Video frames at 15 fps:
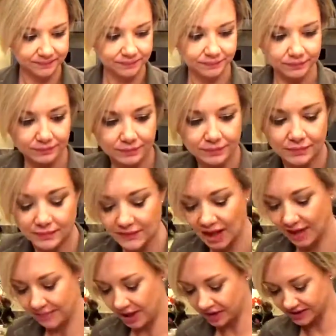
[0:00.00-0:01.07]

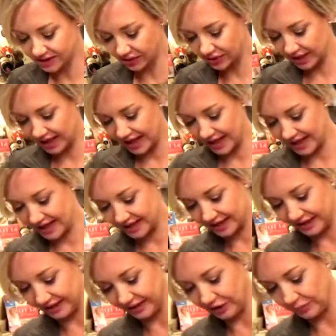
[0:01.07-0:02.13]
I'm also gonna add a little